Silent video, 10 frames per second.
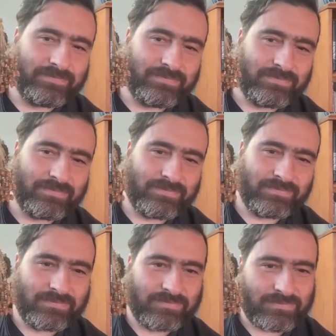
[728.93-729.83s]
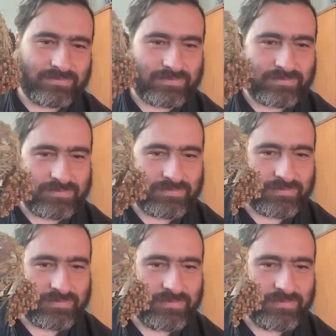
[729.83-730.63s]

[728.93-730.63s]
(silence)